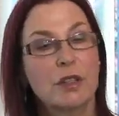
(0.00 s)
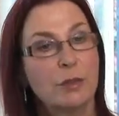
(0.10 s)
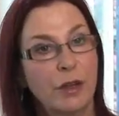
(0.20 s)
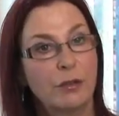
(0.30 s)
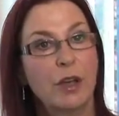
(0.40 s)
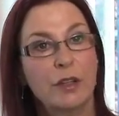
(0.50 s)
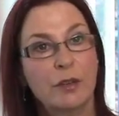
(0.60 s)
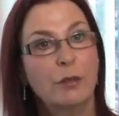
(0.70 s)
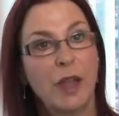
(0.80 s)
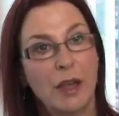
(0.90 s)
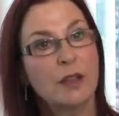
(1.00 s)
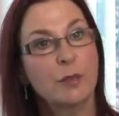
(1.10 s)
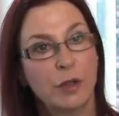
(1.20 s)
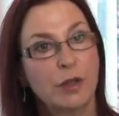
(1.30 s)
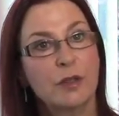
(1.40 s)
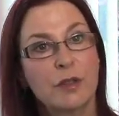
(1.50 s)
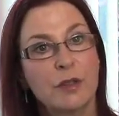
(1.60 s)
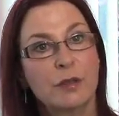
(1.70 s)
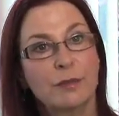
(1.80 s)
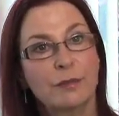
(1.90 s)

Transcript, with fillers: and some advice from the experts.